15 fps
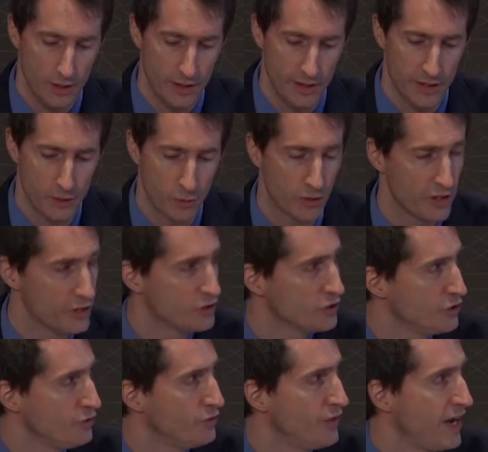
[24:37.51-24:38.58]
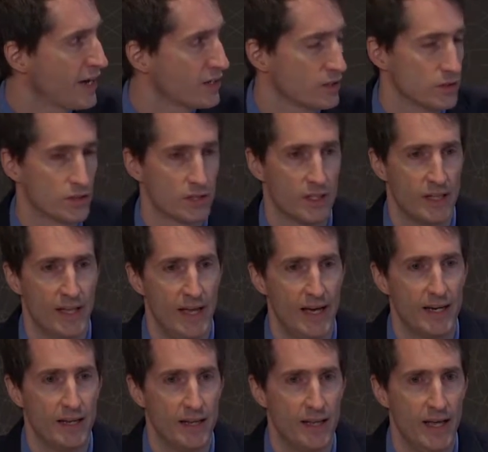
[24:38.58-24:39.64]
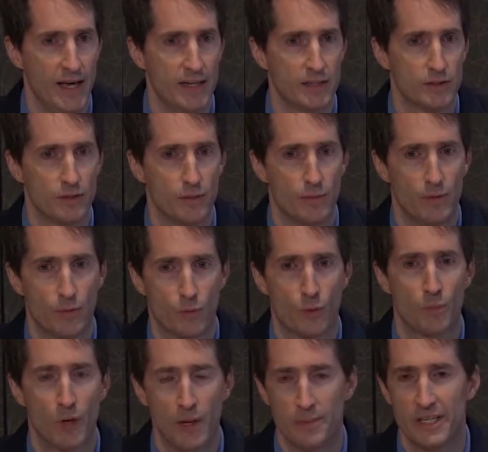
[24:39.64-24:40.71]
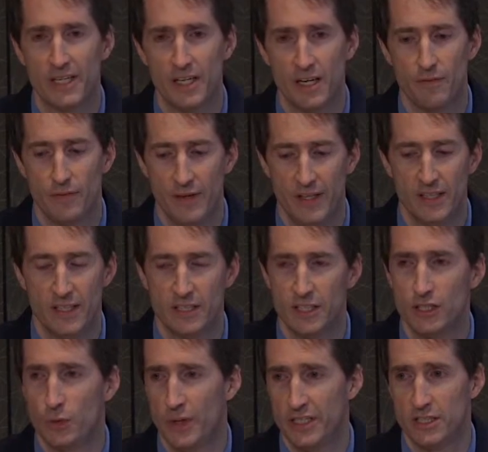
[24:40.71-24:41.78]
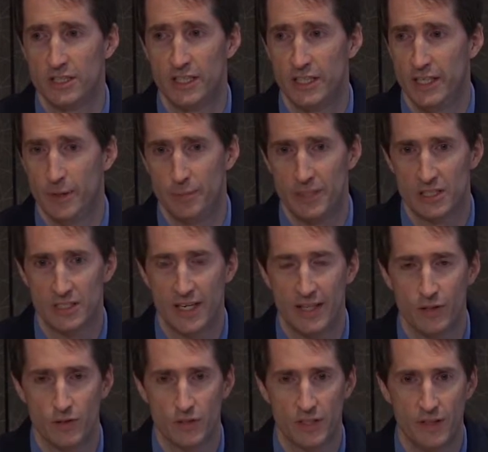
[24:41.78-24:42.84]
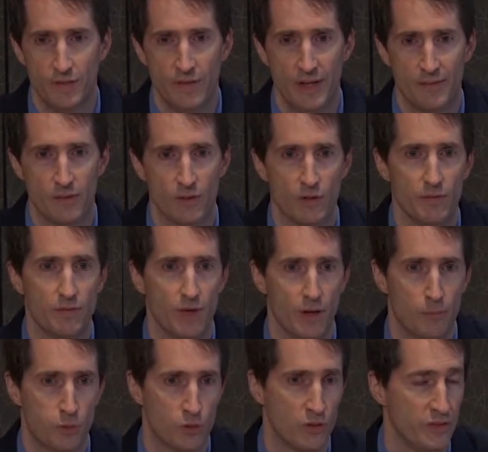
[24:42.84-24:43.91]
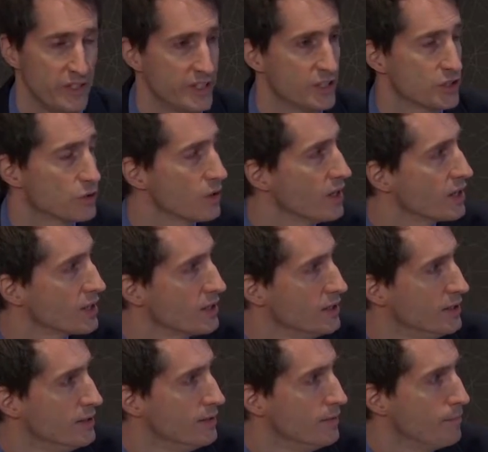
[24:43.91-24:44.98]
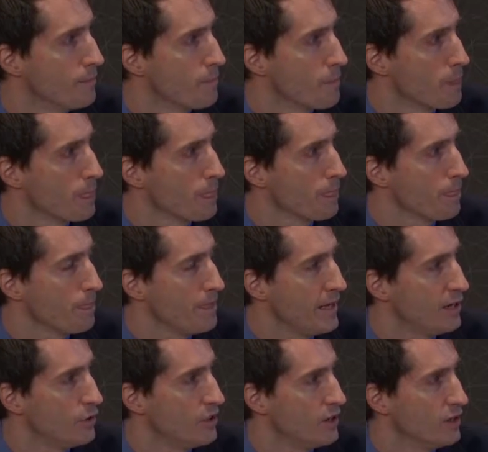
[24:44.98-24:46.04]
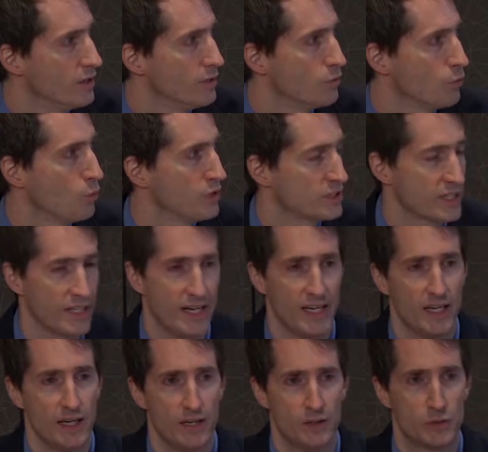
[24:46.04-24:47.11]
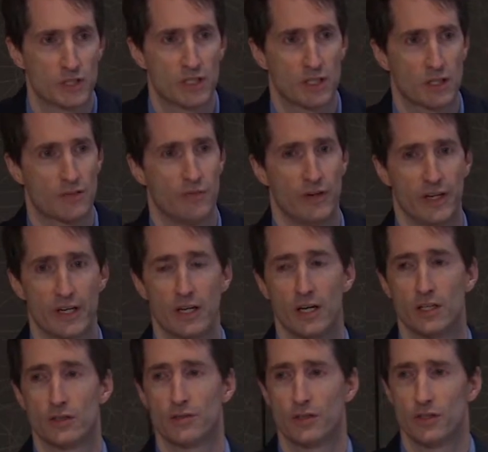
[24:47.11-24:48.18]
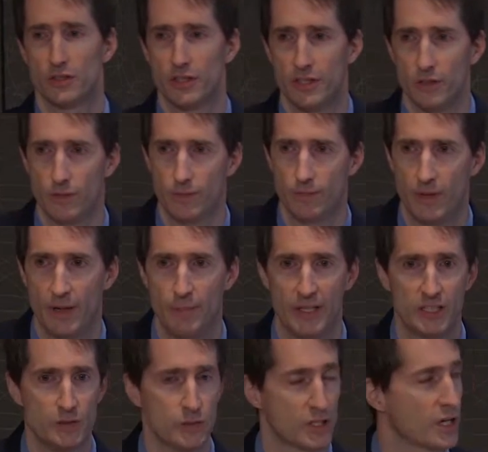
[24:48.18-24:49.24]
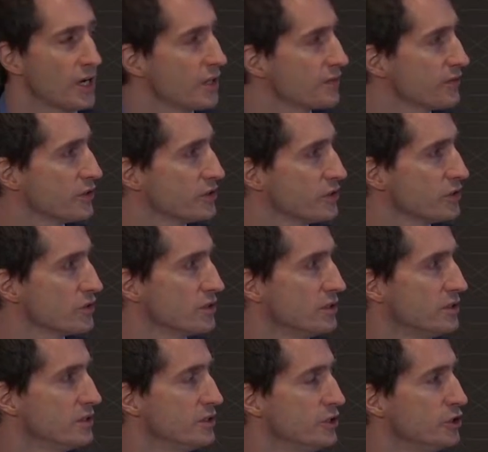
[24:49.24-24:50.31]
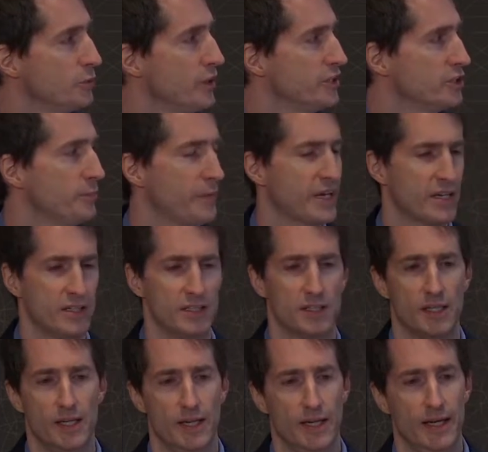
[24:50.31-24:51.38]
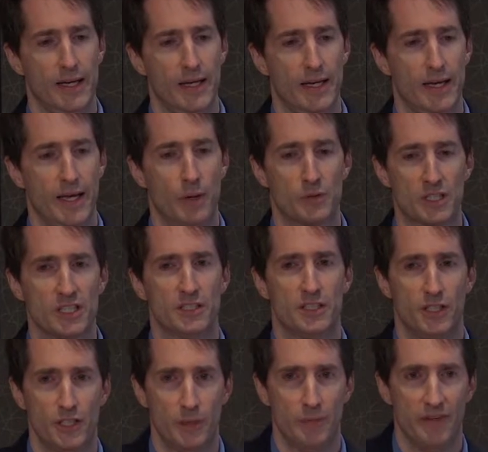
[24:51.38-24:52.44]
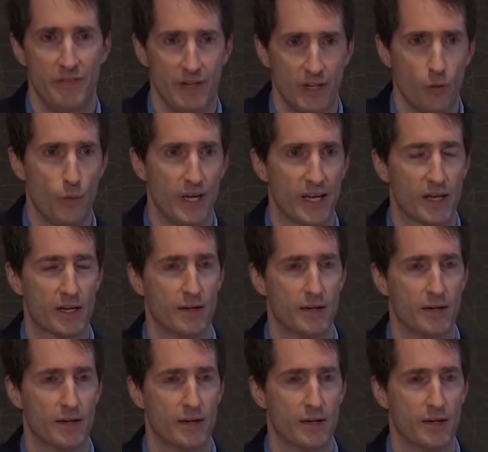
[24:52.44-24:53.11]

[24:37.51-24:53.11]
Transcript: there were those two factors that, that were probably enough in that situation to tip the scales in favor of approving this drug. Now, uh, once again, it was very controversial. I mentioned it was a controversial situation because it was considered to be very weak.